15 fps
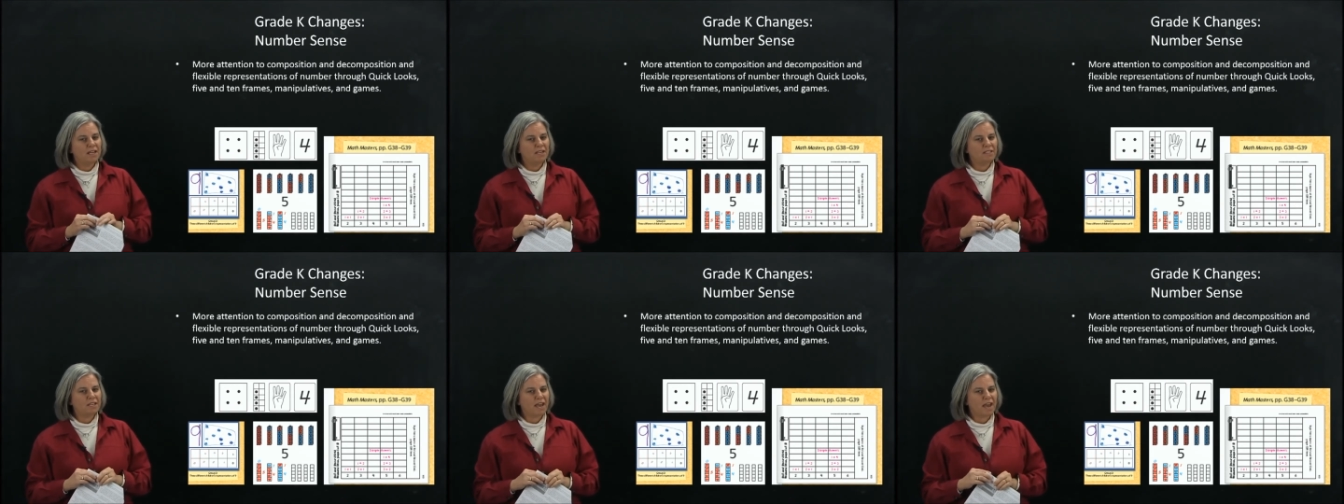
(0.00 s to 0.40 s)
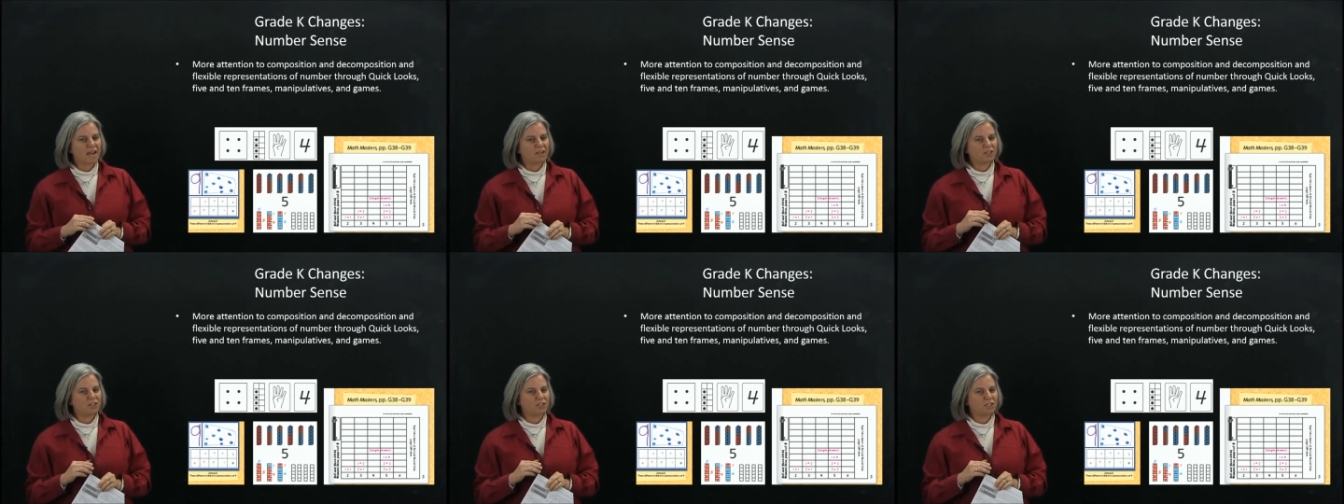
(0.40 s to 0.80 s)
is
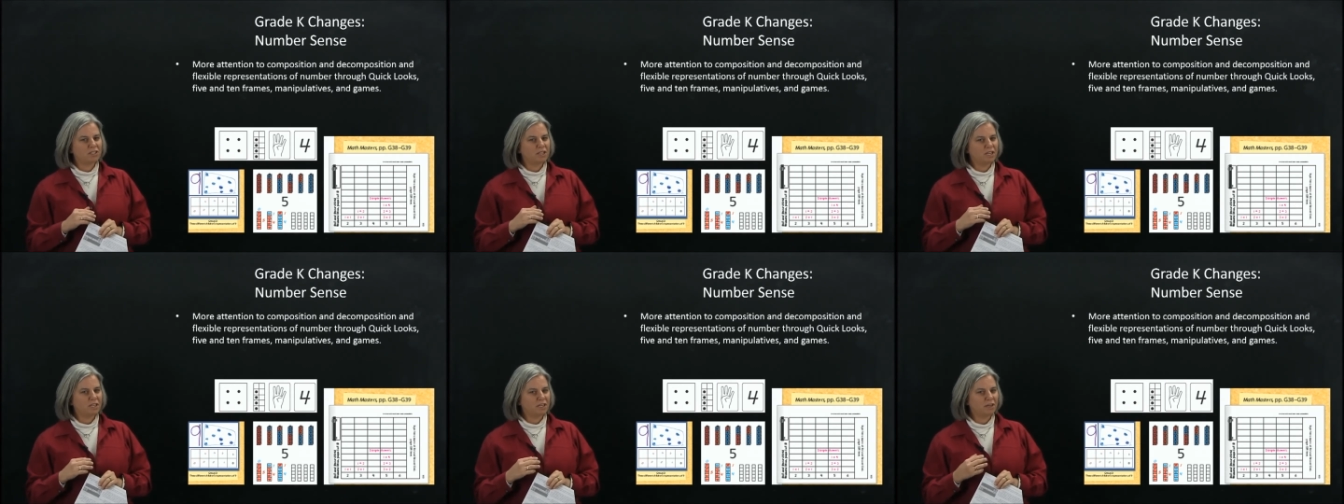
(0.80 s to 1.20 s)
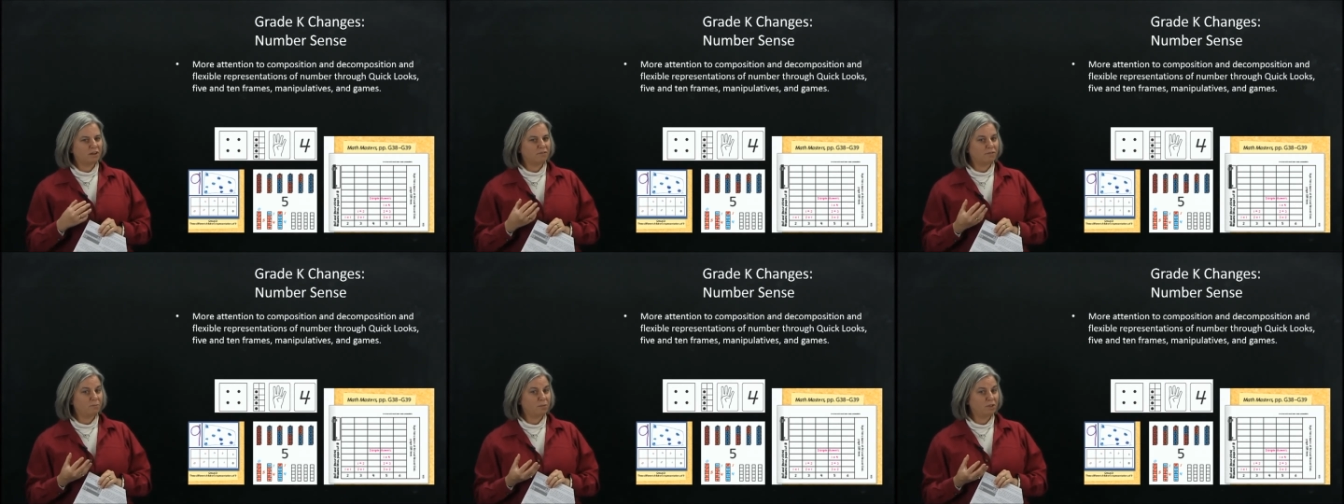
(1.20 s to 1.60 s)
actually taking
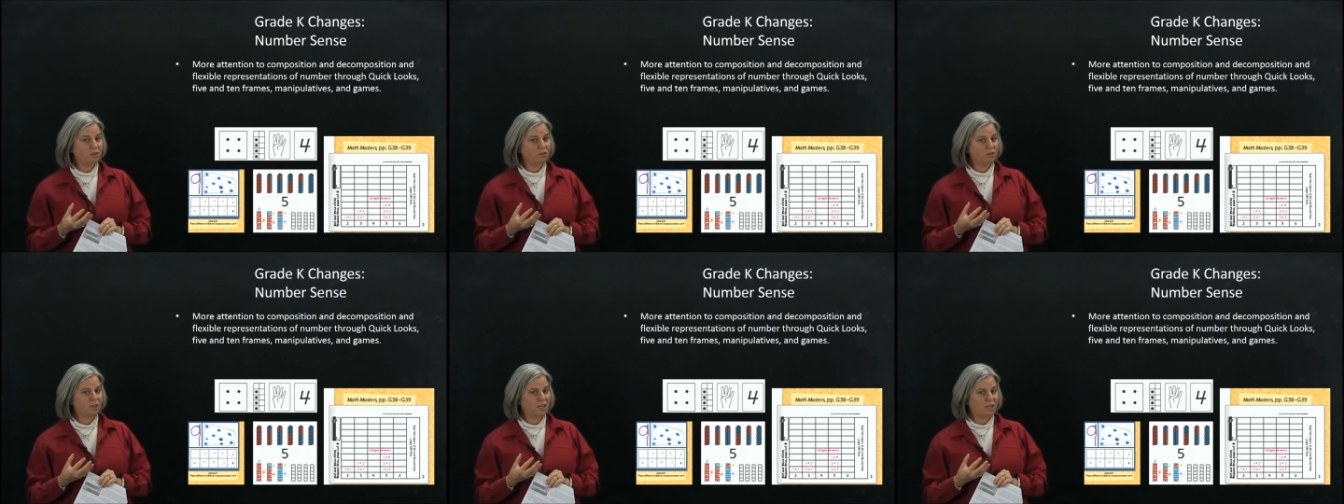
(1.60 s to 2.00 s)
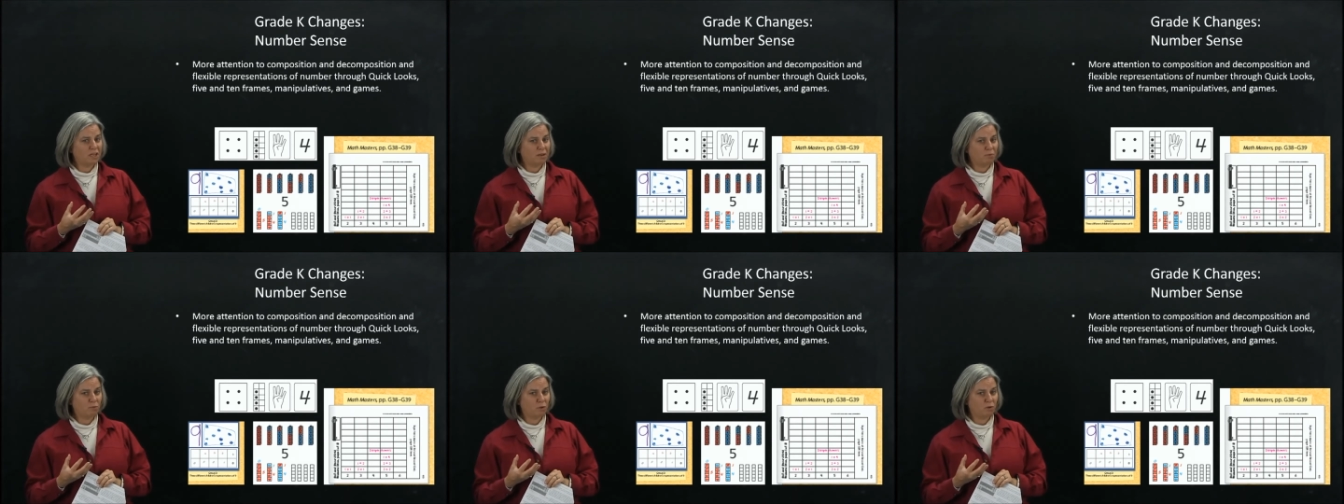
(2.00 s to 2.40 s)
a familiar
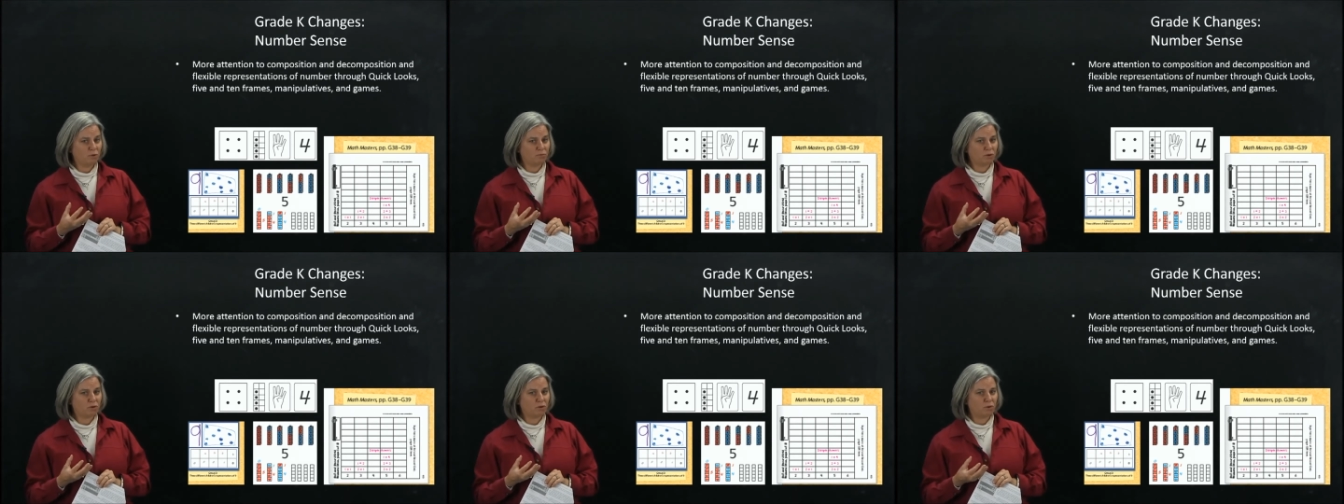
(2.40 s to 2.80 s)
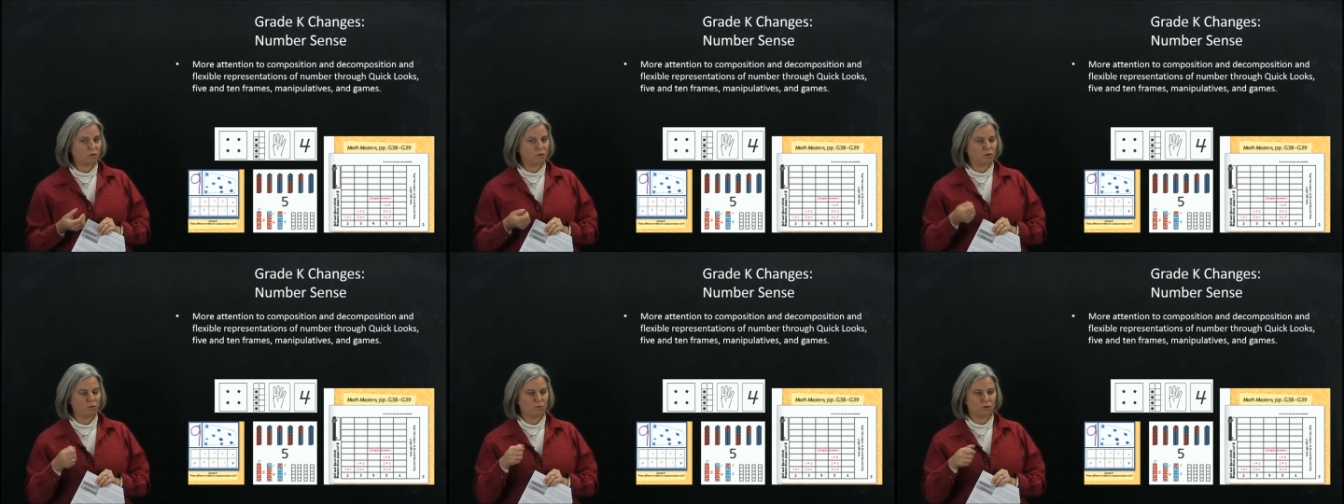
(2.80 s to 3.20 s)
game, roll and
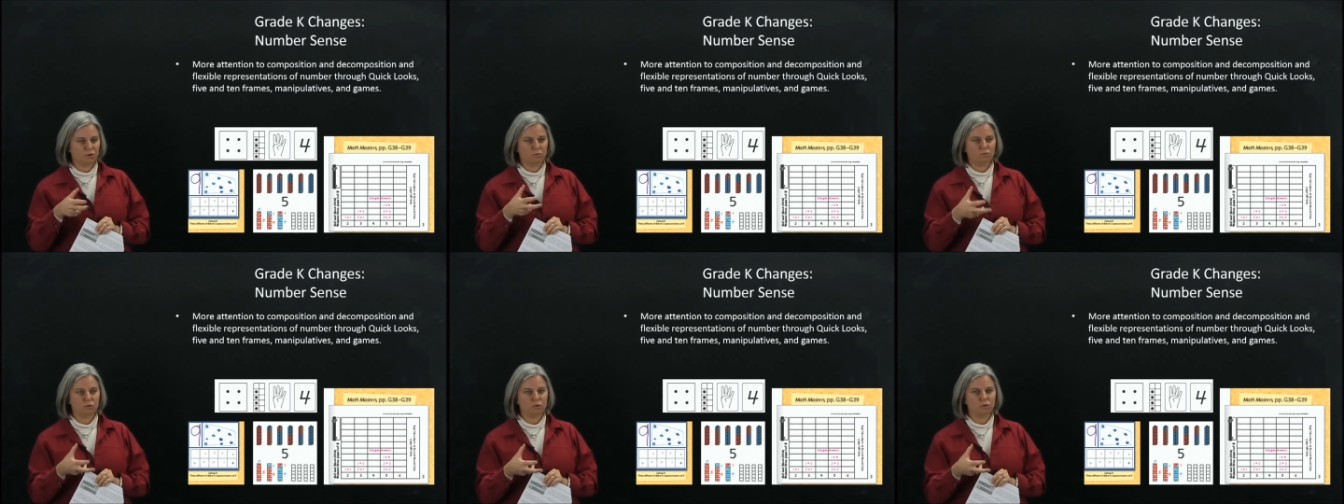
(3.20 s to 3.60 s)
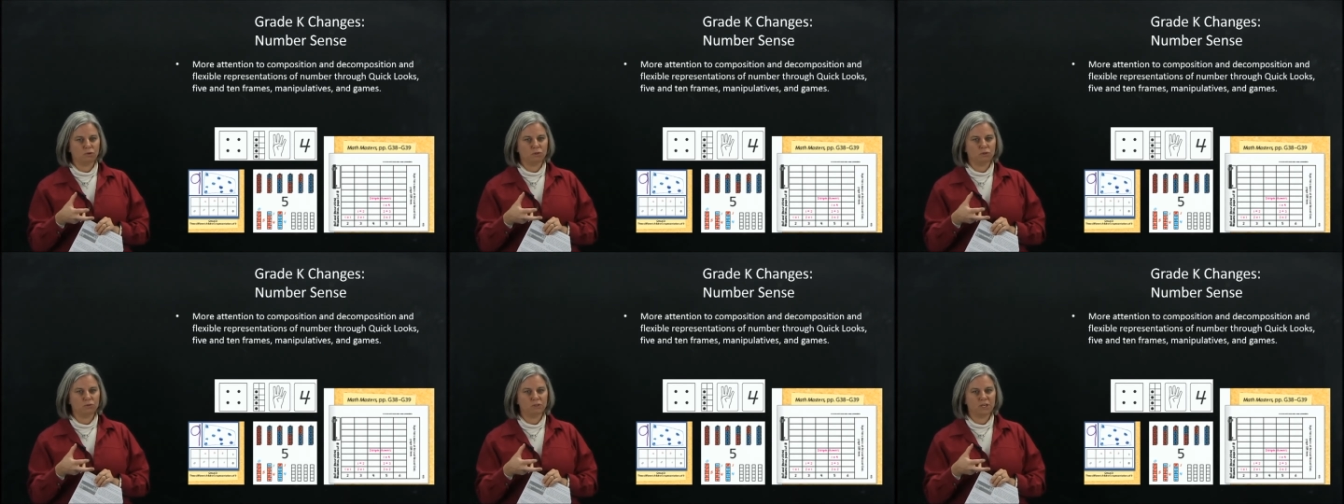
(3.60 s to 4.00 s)
record, where you roll
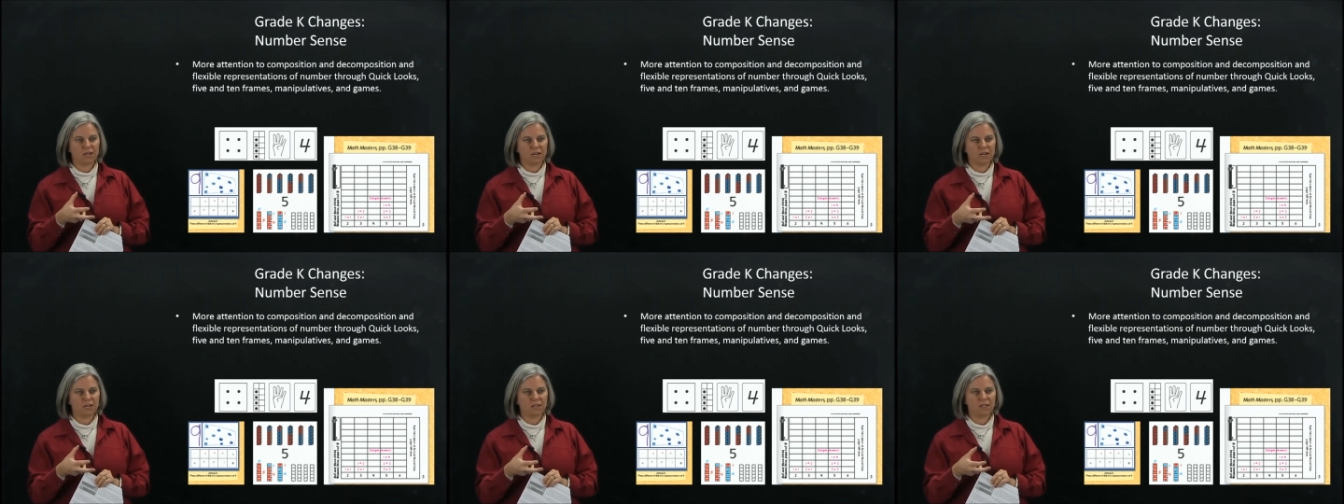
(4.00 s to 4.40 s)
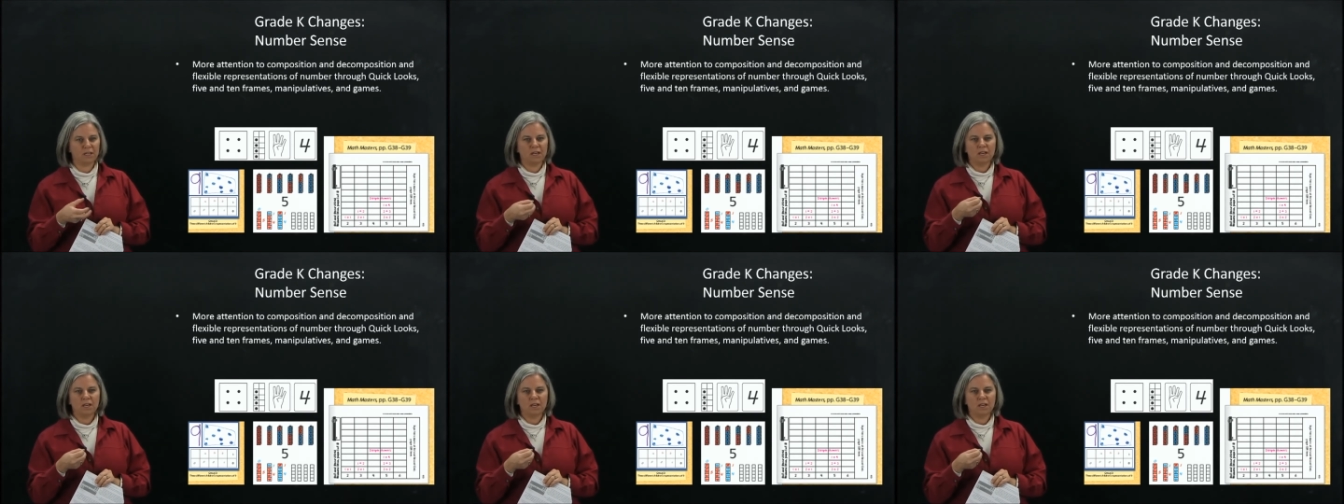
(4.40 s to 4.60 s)
two die